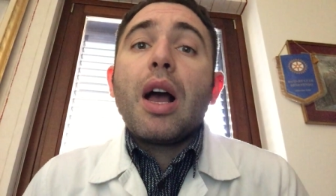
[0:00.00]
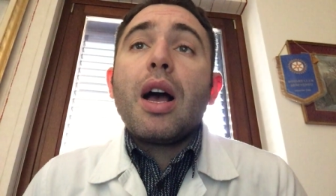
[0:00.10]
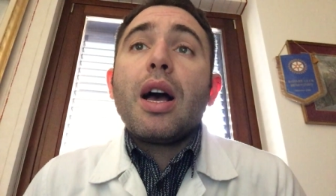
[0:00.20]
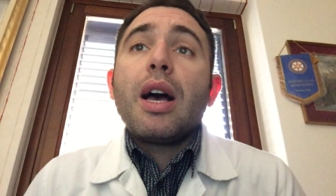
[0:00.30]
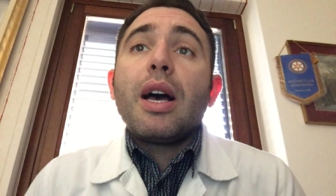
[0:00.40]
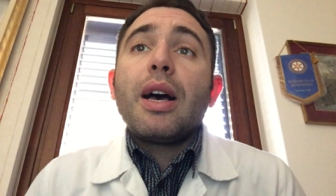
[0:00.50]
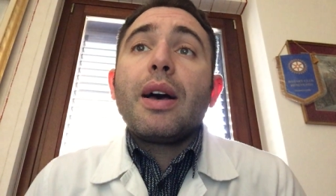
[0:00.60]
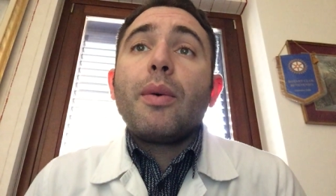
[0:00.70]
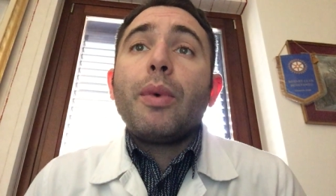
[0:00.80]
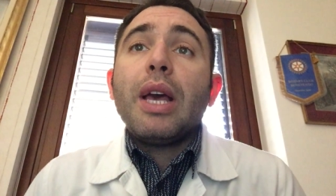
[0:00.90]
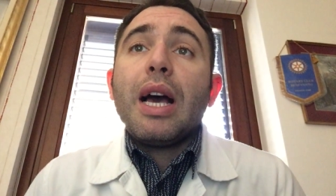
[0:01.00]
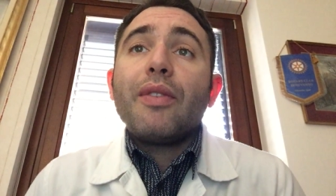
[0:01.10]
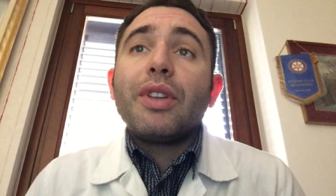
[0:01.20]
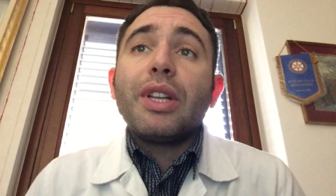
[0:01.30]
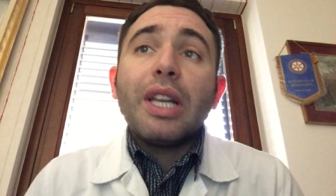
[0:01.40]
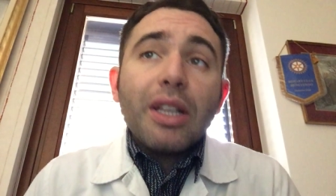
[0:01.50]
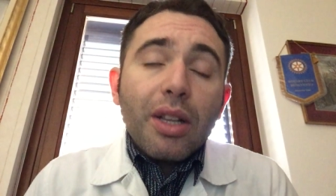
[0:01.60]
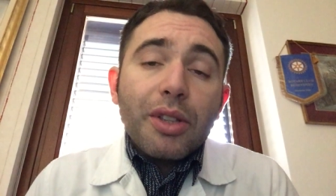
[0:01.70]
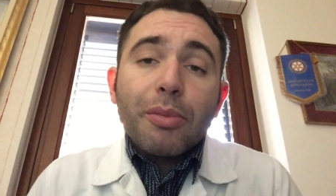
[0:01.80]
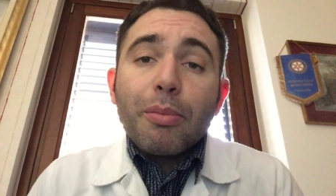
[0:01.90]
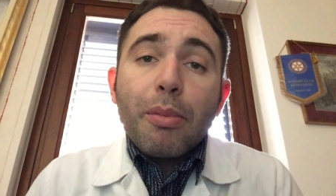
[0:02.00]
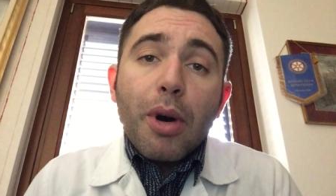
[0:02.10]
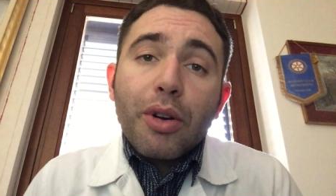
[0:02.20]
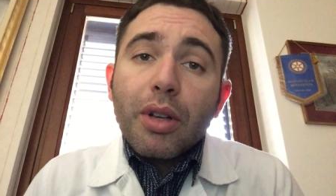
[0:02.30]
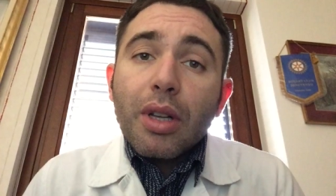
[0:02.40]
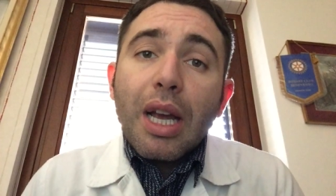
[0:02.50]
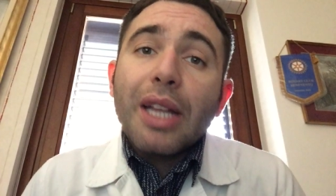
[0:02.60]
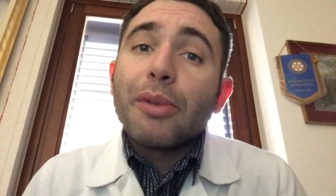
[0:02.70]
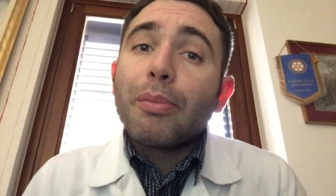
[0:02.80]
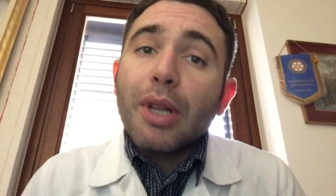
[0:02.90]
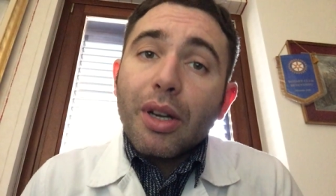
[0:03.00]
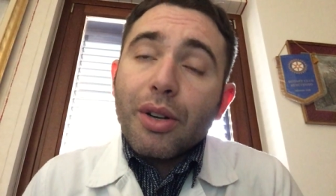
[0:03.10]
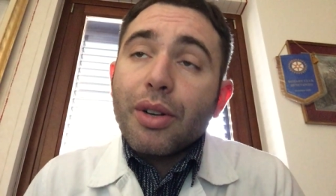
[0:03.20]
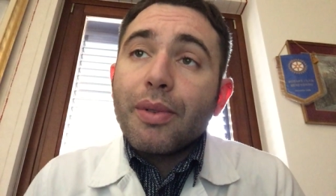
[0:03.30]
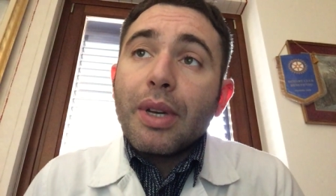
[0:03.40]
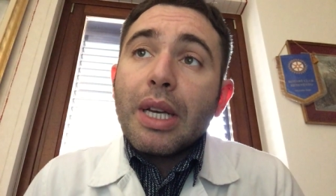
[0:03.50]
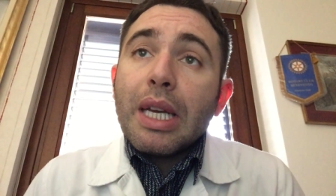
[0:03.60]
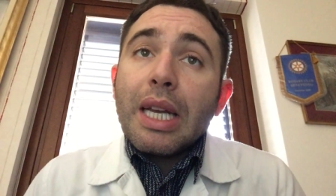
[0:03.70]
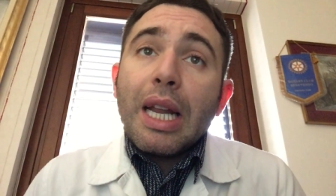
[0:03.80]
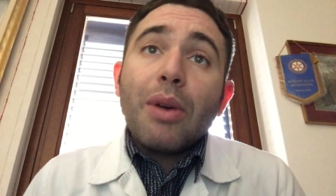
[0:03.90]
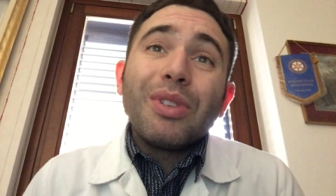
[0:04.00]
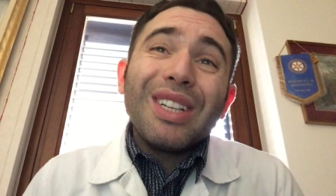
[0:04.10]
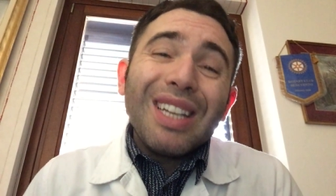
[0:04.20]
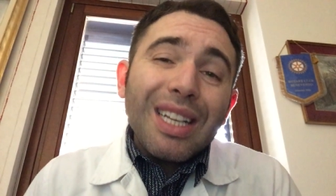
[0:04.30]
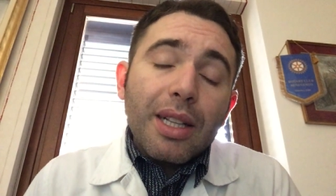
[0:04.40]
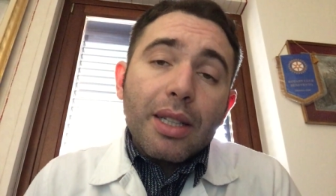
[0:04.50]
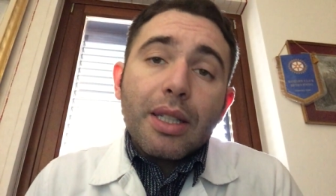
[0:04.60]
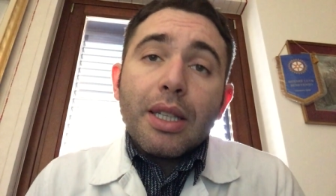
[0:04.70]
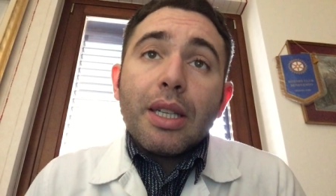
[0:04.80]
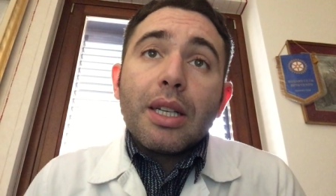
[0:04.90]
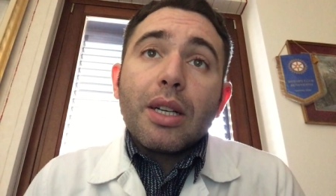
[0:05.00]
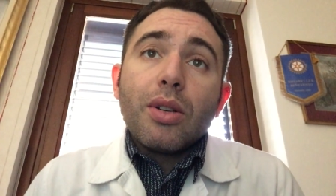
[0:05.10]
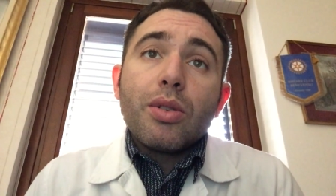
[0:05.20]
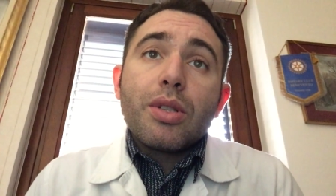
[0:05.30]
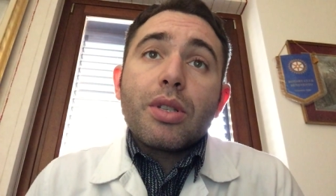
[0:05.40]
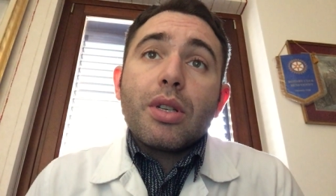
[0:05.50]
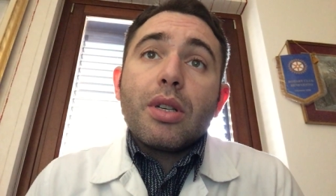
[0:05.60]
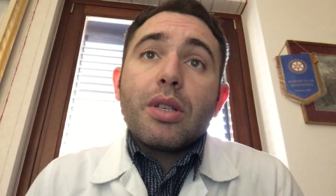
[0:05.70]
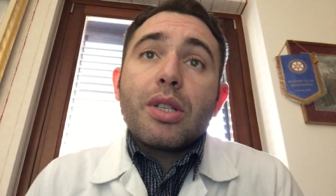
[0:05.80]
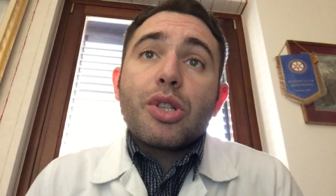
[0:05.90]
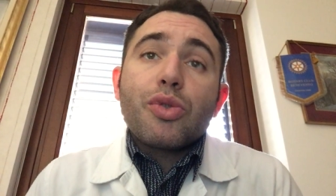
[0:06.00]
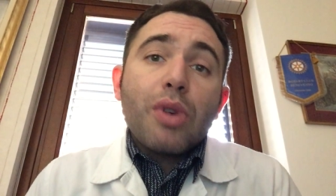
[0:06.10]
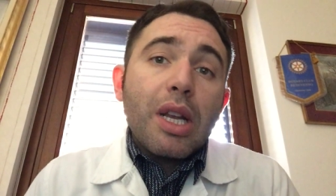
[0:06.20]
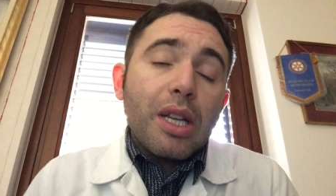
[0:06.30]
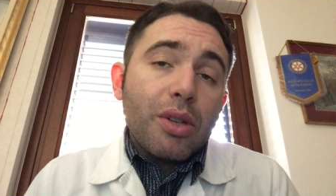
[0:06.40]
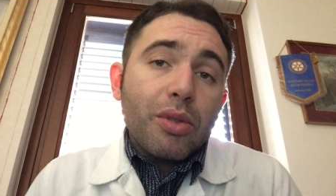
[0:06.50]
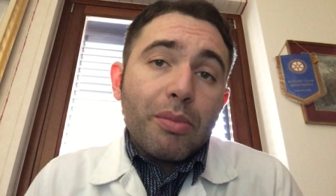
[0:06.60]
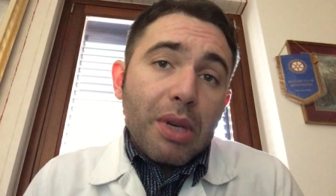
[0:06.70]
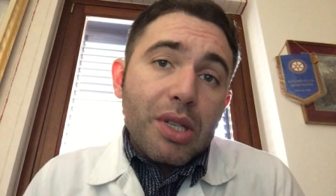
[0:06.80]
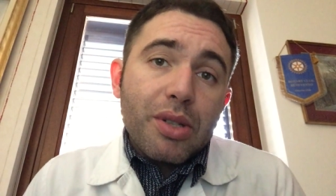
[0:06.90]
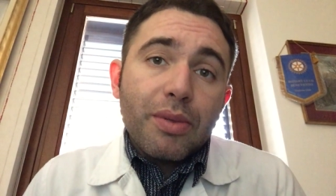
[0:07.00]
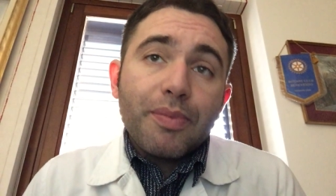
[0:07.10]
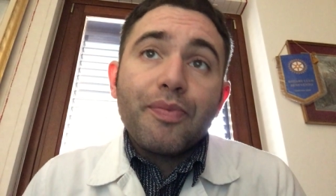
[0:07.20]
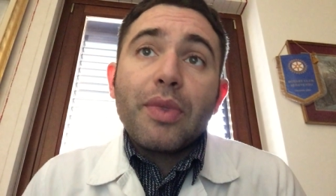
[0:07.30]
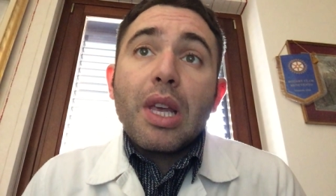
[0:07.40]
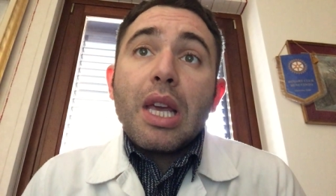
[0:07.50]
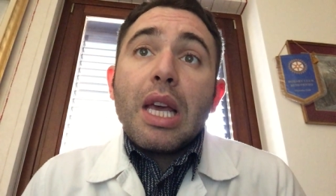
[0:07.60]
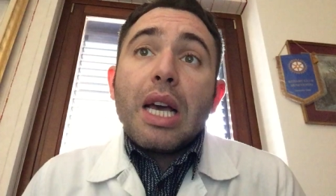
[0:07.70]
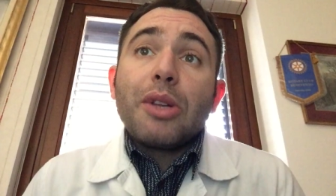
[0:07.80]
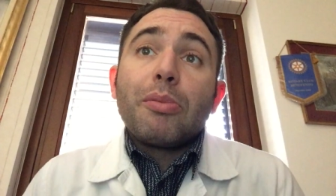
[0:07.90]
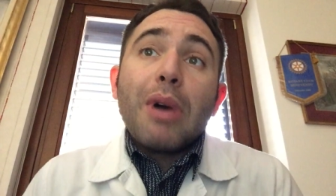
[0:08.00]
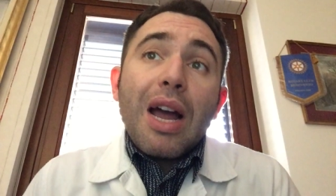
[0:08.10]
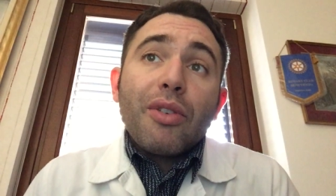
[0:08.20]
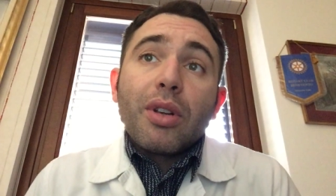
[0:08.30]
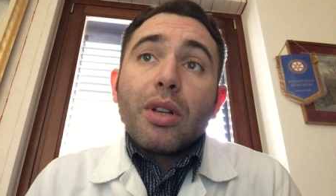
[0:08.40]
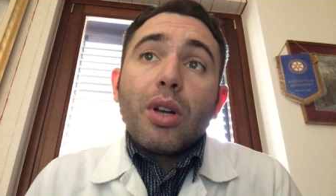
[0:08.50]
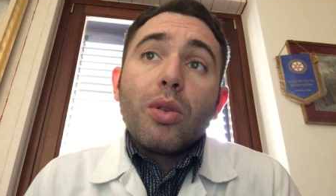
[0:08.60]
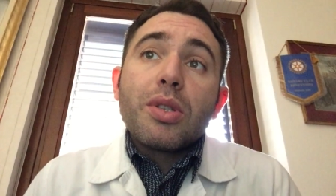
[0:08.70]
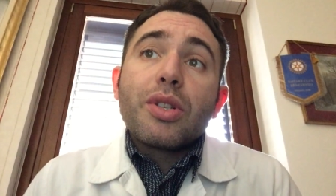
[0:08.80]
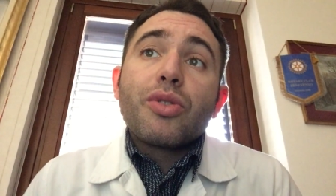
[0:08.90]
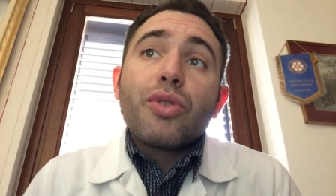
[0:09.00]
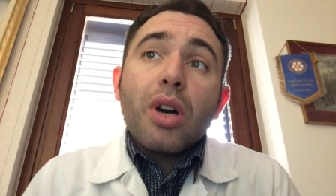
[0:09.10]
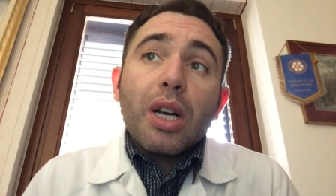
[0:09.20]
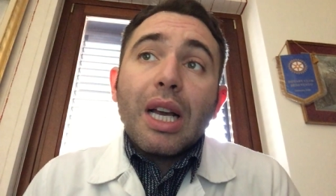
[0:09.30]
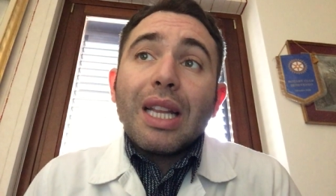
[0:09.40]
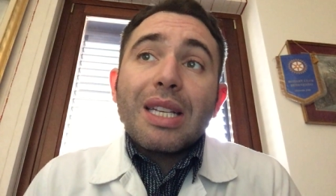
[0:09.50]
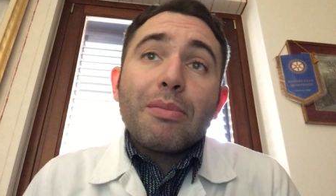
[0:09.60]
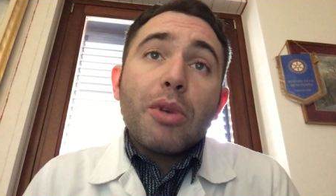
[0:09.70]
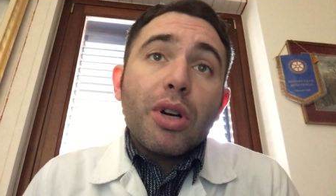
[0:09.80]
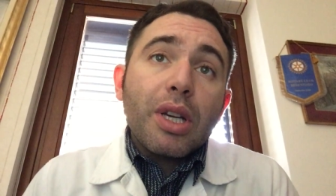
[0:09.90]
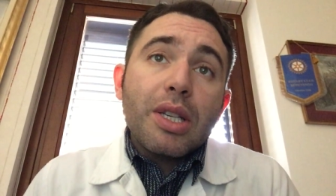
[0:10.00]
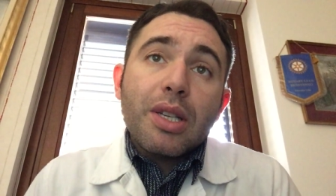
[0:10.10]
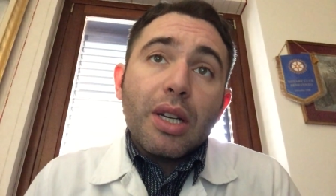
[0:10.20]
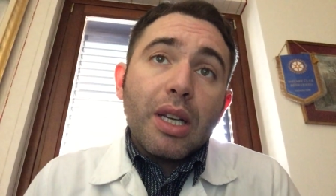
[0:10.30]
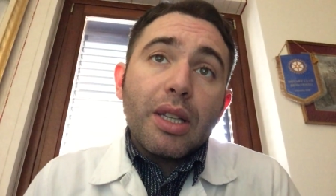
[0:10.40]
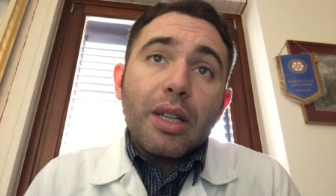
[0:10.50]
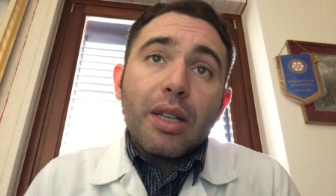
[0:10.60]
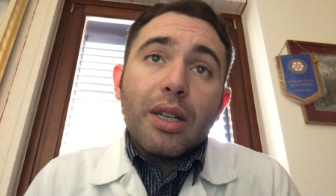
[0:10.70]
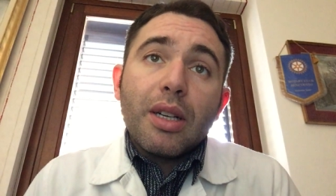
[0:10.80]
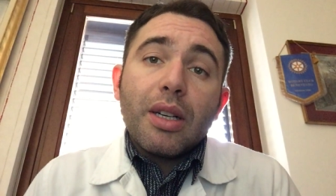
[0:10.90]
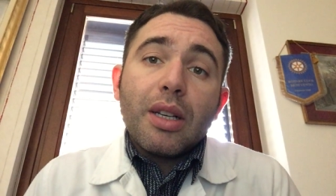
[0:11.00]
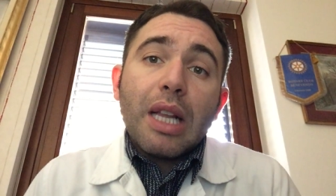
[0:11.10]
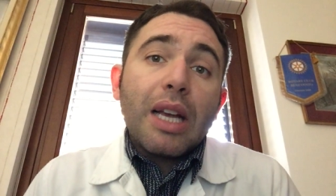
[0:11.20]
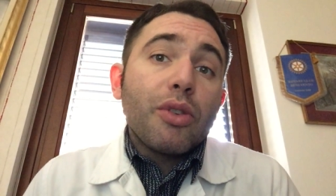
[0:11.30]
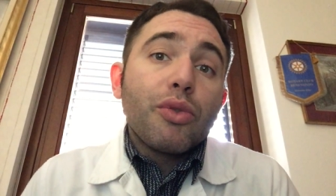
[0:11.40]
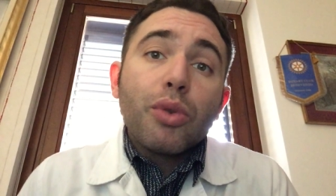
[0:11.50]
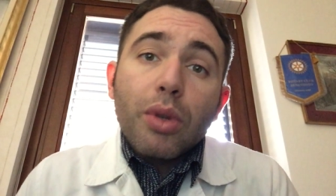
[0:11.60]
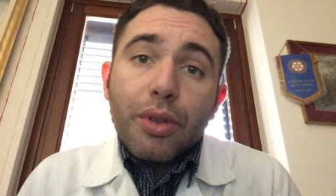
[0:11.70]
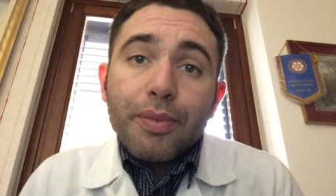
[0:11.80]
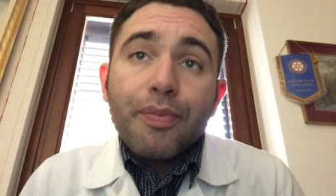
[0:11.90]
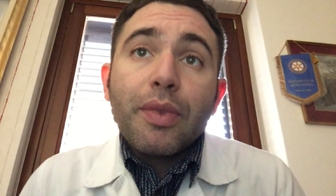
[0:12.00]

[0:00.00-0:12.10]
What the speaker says: We have the needle, the barrel, and the plunger. Now, the needle goes straight into the muscle. The barrel holds the drug and has markings on it, like a ruler.